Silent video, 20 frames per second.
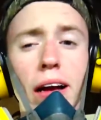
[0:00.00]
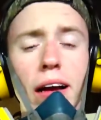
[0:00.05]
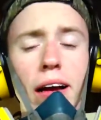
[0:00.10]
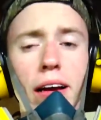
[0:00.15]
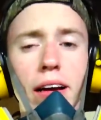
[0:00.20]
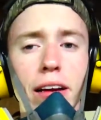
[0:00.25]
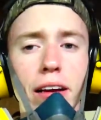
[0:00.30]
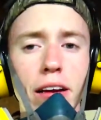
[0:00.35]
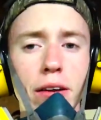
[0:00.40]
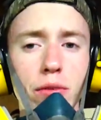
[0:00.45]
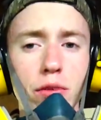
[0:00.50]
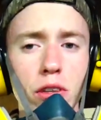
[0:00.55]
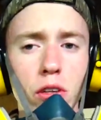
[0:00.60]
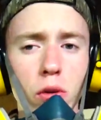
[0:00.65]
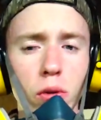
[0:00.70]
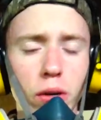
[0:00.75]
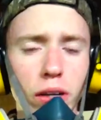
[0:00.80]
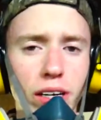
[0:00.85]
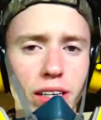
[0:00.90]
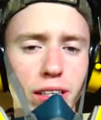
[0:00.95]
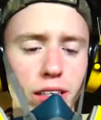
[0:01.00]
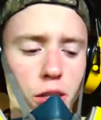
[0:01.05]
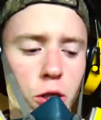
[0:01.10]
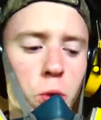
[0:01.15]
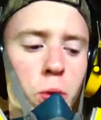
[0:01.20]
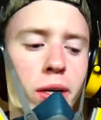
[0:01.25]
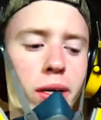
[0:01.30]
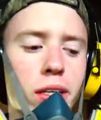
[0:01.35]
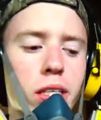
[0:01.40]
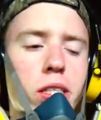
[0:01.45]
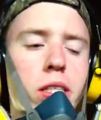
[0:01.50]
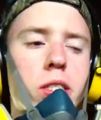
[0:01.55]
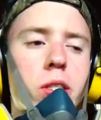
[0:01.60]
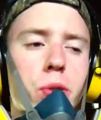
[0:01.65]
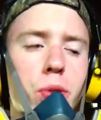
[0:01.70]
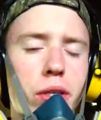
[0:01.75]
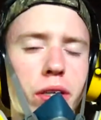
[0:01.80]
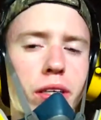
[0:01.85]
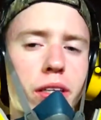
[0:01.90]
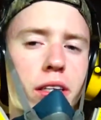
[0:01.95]
I have no idea why it's
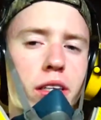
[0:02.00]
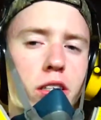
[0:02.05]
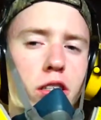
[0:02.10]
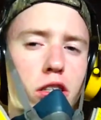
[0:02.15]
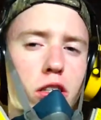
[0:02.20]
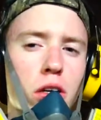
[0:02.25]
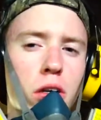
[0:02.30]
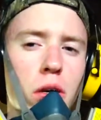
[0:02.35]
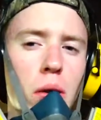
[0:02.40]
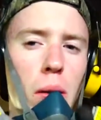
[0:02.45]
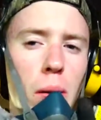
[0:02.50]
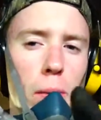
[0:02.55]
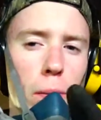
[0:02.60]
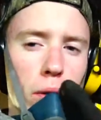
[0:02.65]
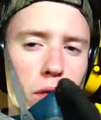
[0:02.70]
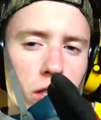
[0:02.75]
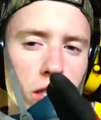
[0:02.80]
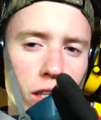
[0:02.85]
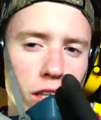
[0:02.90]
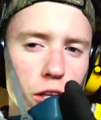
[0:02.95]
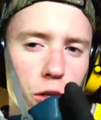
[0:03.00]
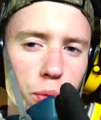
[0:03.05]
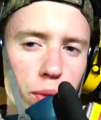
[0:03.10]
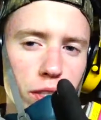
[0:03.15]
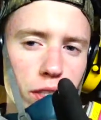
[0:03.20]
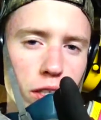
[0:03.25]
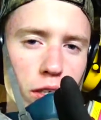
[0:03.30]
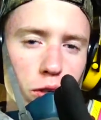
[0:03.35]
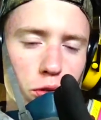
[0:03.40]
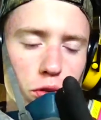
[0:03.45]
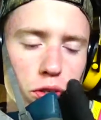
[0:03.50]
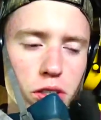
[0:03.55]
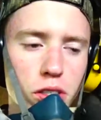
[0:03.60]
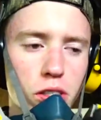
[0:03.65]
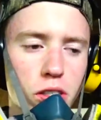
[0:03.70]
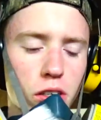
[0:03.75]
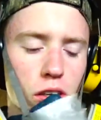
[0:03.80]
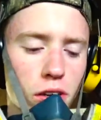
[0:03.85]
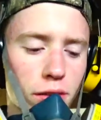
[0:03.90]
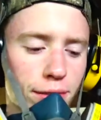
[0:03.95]
doing this. It's a little bit
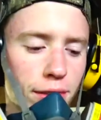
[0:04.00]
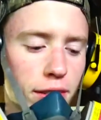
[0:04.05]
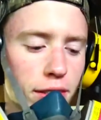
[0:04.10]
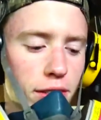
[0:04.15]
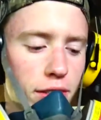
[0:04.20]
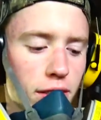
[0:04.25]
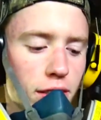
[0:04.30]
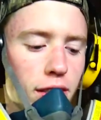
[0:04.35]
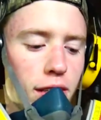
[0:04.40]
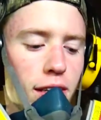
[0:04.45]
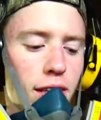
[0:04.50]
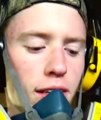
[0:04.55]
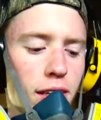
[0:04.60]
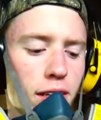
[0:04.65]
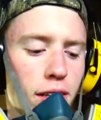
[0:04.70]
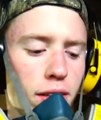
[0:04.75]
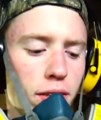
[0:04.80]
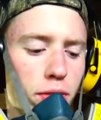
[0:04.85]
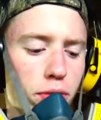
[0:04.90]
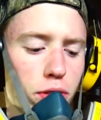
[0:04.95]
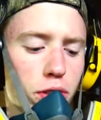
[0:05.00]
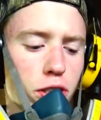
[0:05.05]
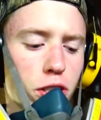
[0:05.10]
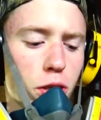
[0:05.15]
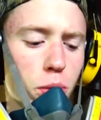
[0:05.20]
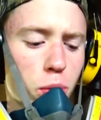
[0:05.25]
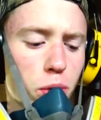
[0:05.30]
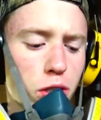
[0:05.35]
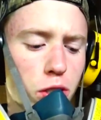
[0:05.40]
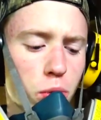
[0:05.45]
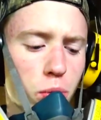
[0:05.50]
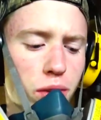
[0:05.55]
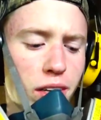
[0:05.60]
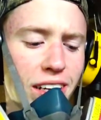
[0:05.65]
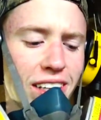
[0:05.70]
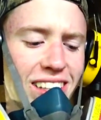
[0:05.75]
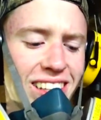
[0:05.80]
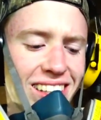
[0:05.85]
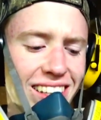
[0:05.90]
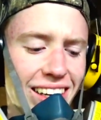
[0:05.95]
different of it, and for some reason when I
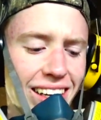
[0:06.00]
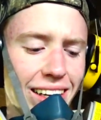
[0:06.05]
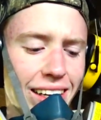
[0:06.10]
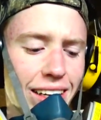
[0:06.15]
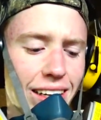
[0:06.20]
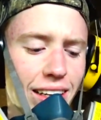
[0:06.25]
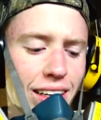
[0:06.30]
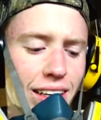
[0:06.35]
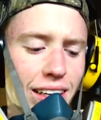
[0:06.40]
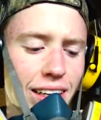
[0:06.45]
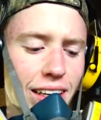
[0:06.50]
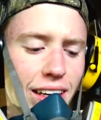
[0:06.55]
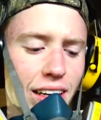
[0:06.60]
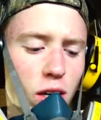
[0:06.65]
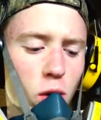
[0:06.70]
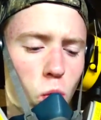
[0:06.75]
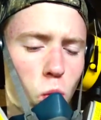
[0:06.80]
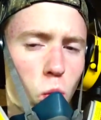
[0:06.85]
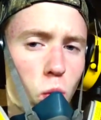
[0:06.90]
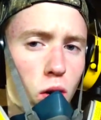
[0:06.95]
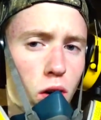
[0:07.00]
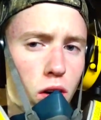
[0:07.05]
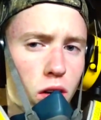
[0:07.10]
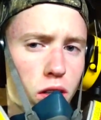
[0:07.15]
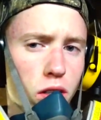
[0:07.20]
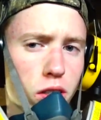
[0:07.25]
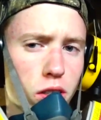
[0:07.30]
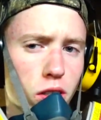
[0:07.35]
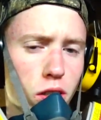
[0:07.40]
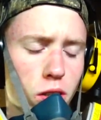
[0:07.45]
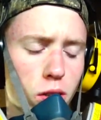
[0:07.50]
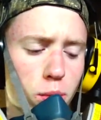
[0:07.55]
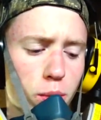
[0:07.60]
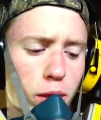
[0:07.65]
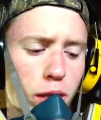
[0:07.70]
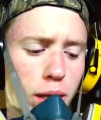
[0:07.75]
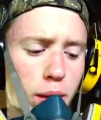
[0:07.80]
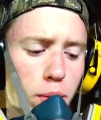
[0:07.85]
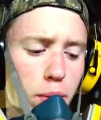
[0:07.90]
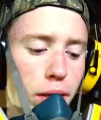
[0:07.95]
set it, it kind of walks on
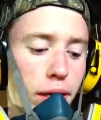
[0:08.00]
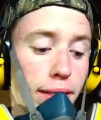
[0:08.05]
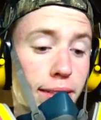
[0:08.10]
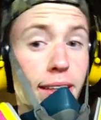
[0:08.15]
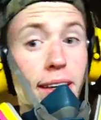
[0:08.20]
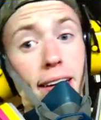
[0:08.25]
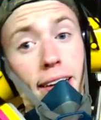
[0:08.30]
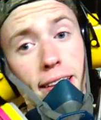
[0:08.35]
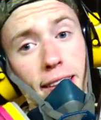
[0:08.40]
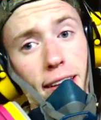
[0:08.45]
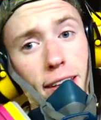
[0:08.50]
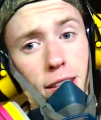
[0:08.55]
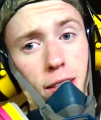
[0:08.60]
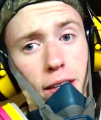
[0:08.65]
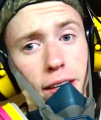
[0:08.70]
me, but that's